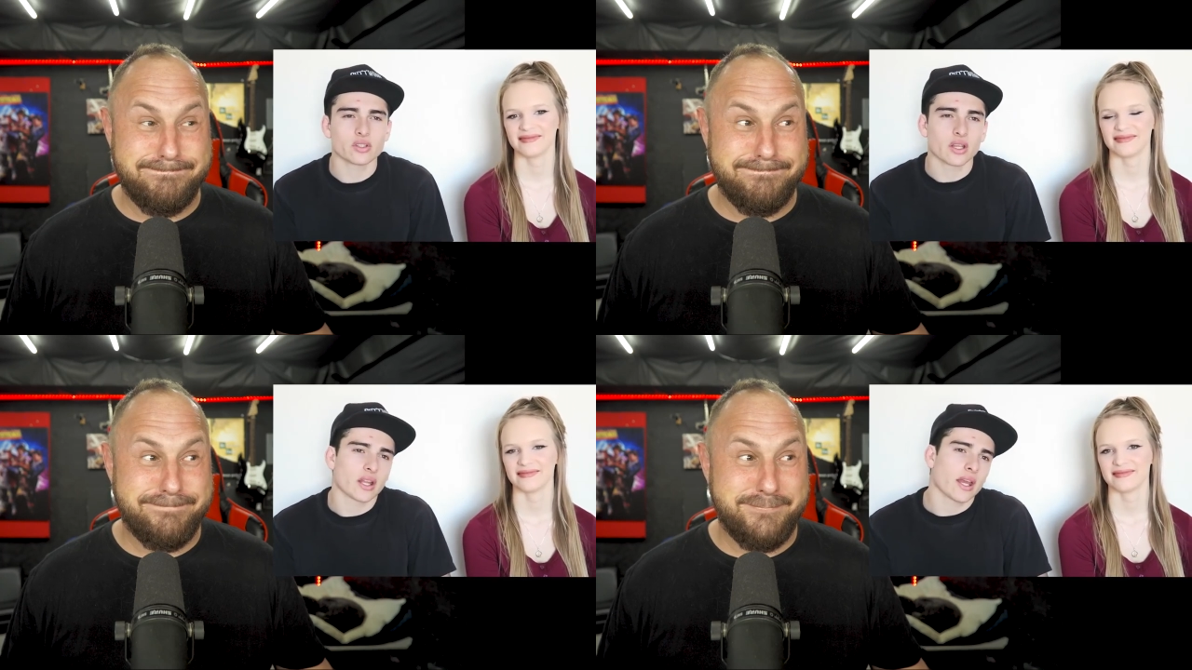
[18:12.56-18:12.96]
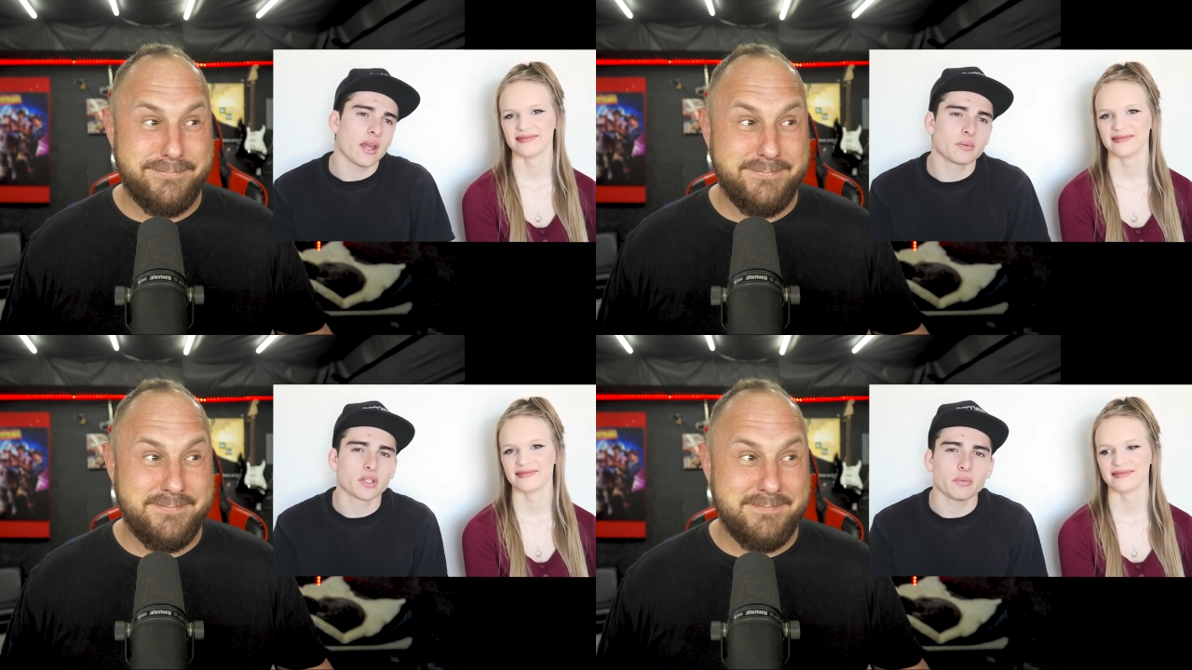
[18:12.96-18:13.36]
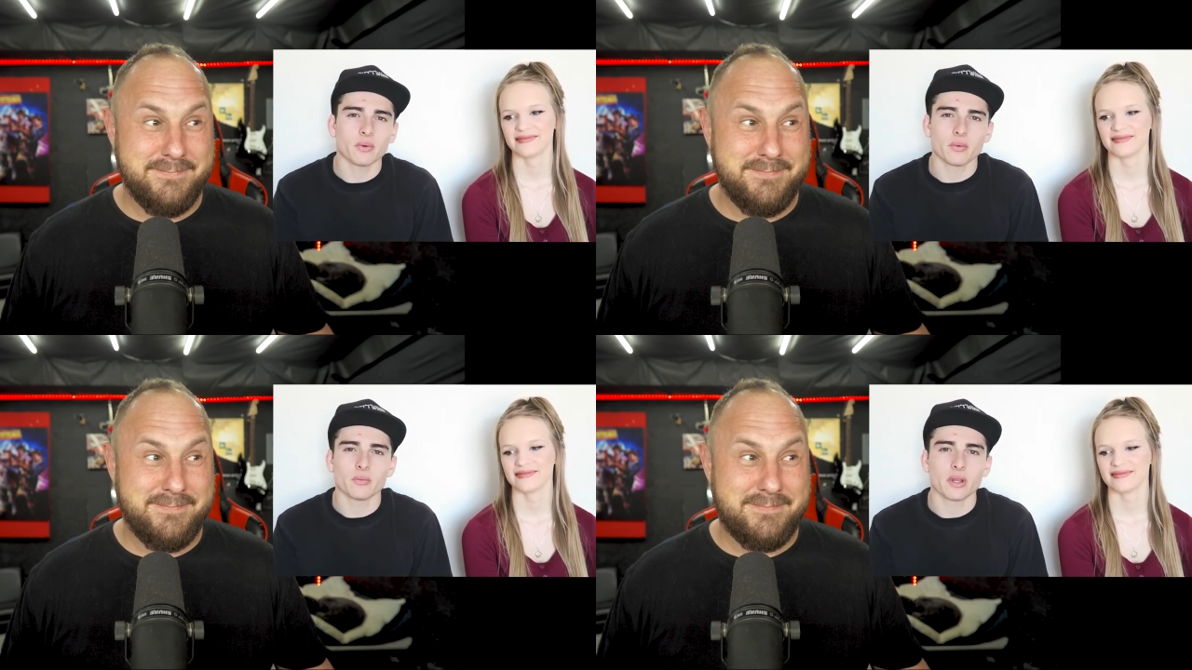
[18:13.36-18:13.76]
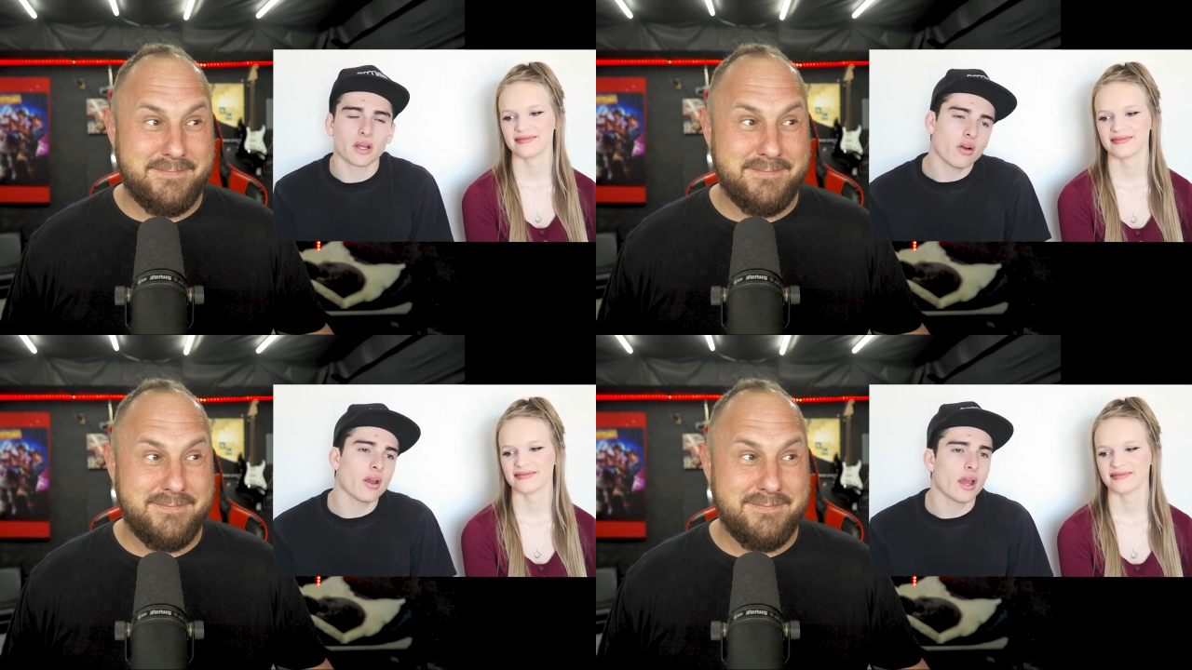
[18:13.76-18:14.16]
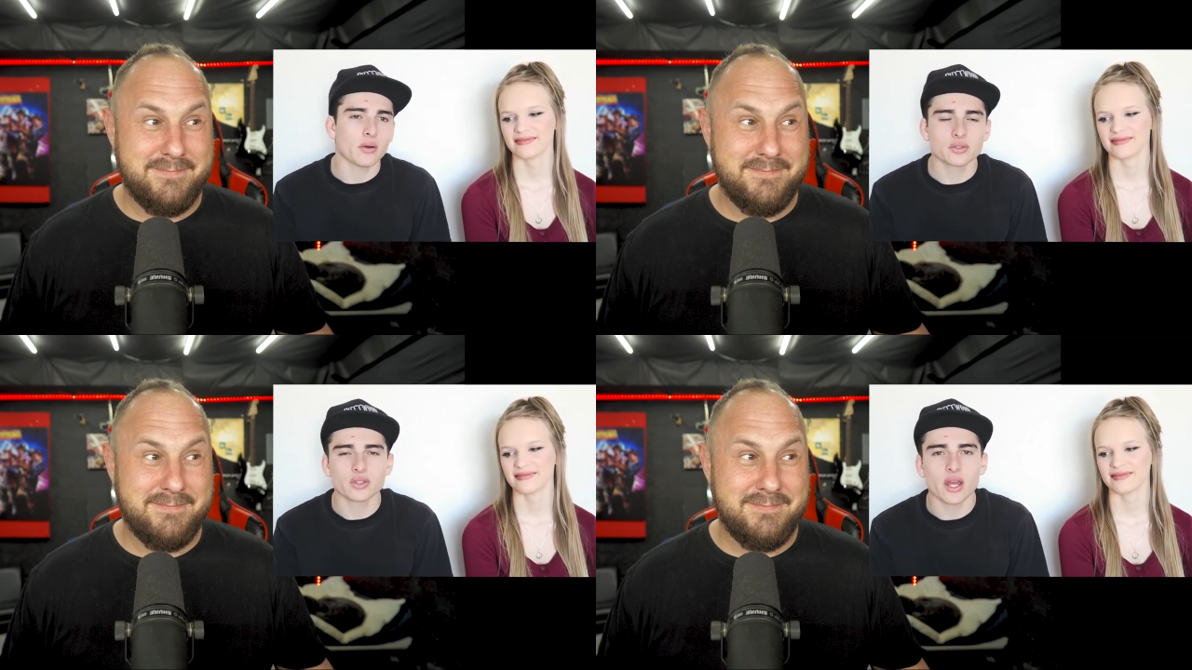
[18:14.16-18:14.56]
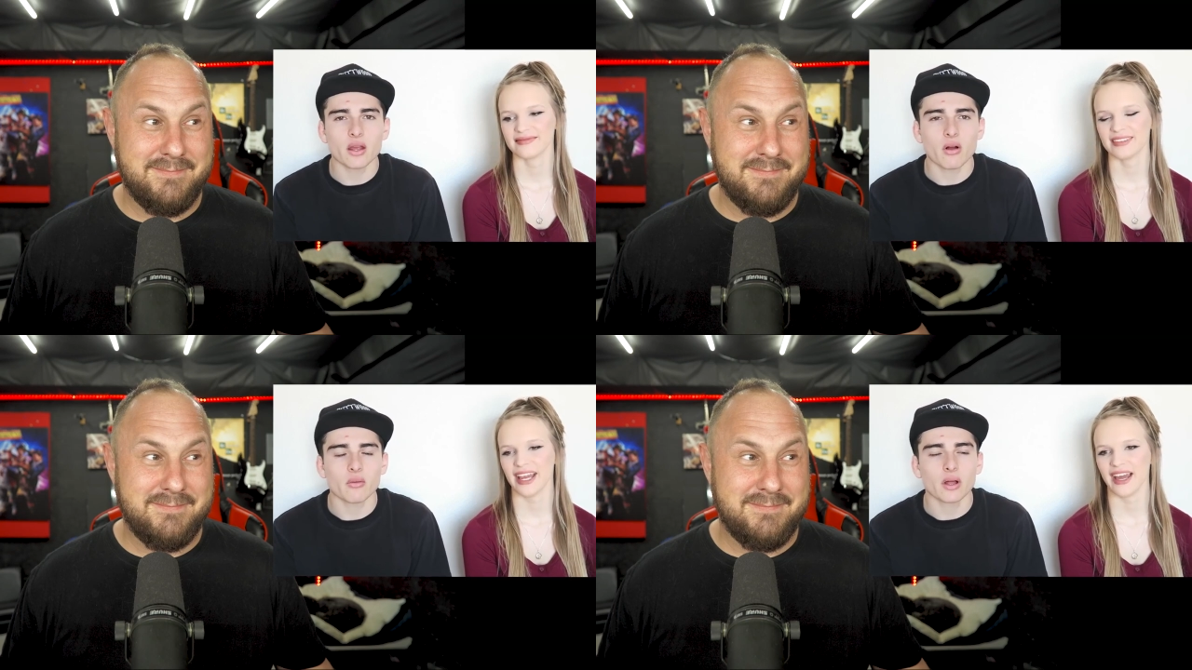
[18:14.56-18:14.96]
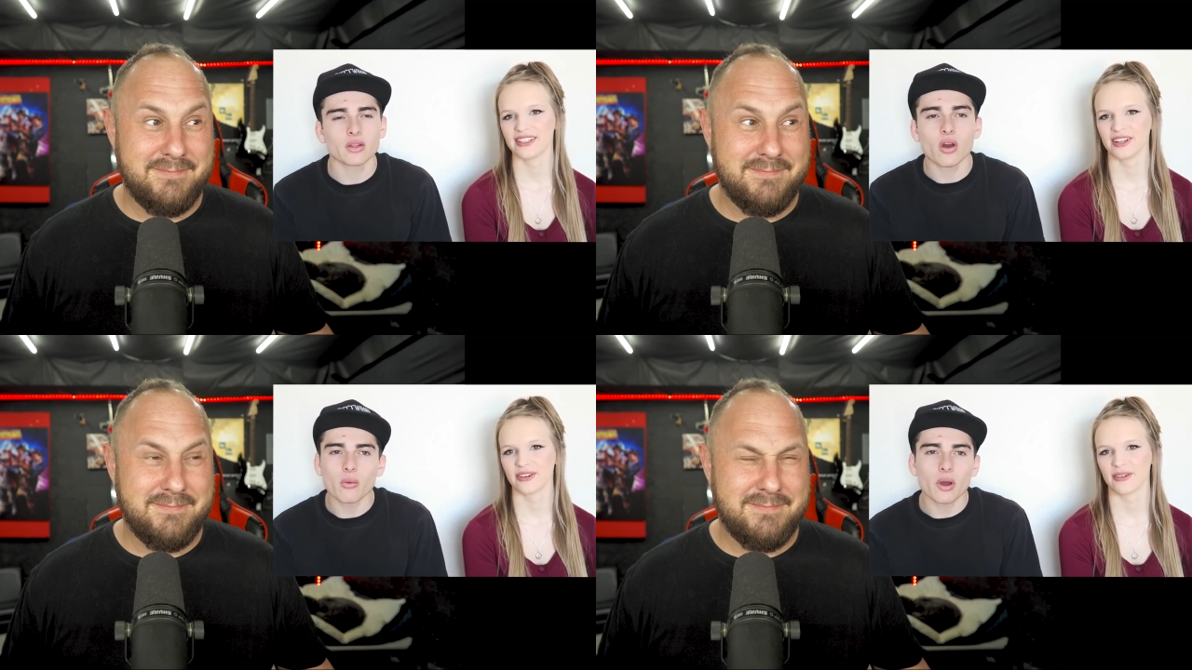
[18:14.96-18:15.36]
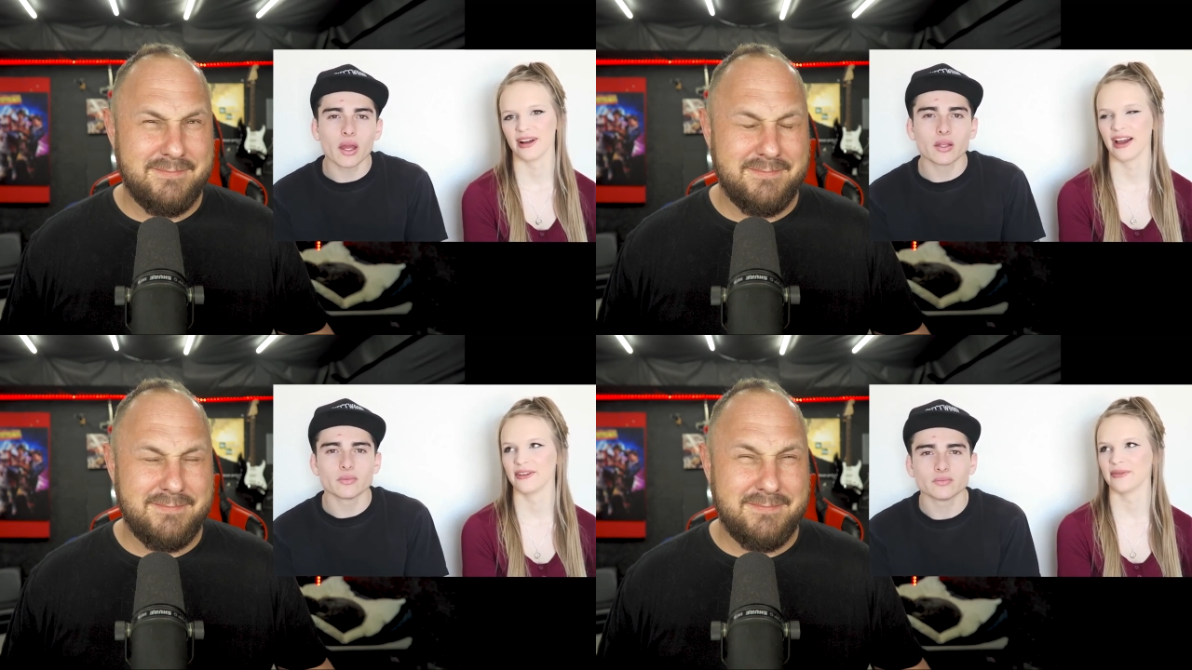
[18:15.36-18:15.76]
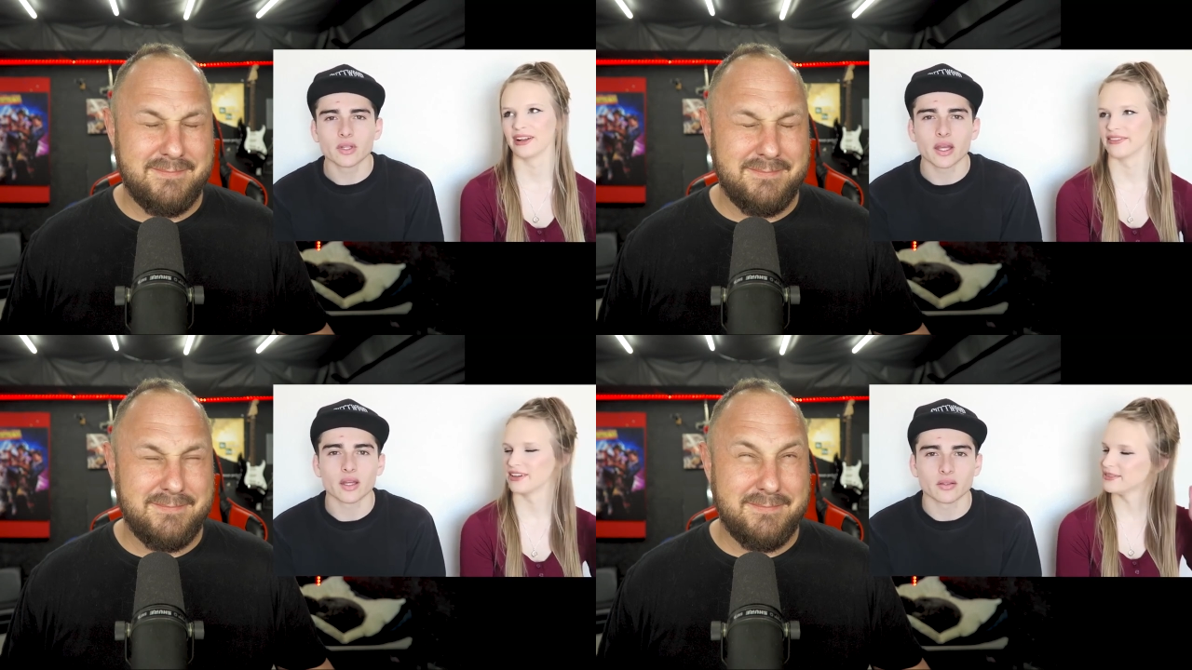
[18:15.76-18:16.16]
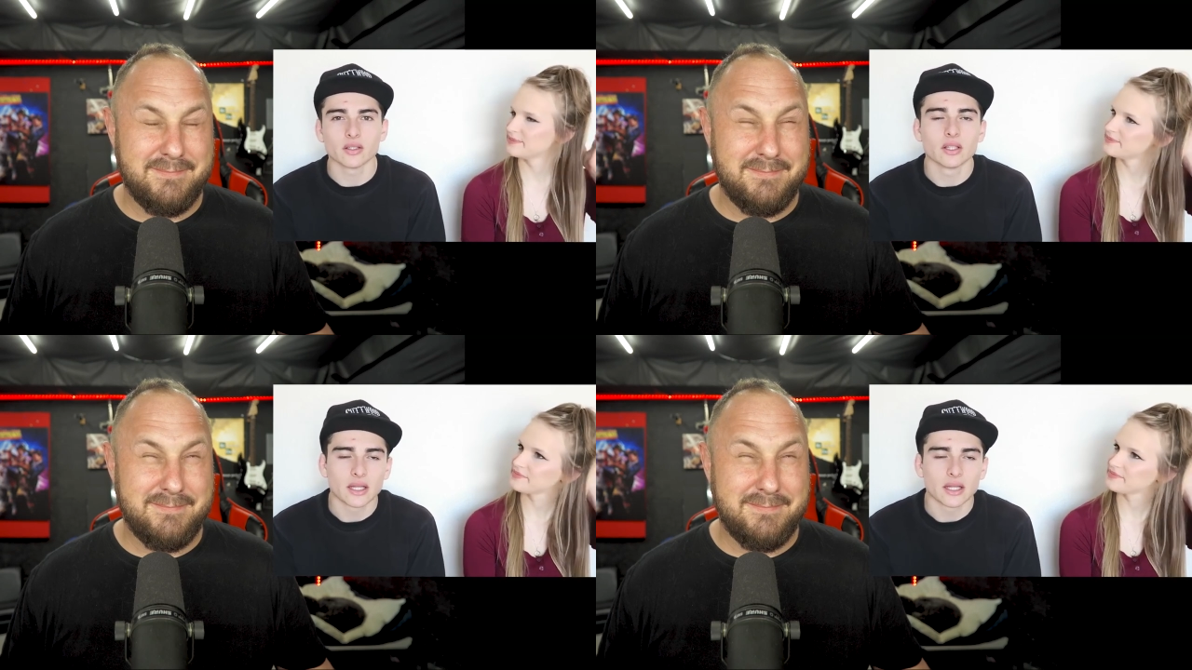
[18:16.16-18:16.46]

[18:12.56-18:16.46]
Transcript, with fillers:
Speaker 1: of just saying like hey what's up we'd be like oh hey how's your day blah, yeah, blah, joke no around, whatever yeah.